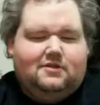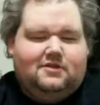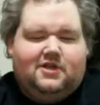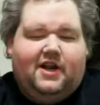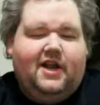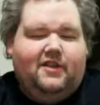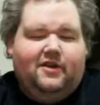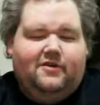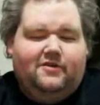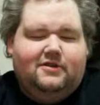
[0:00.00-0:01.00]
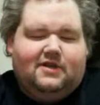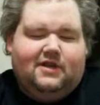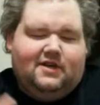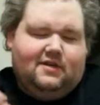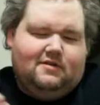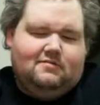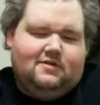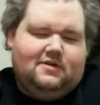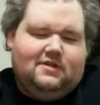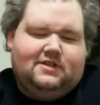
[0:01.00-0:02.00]
Today in the news, uh,
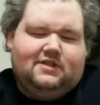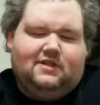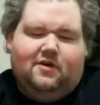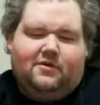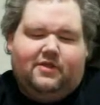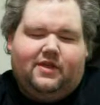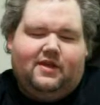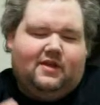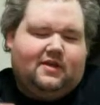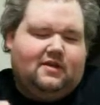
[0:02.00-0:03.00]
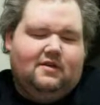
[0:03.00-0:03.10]
let's go with uh,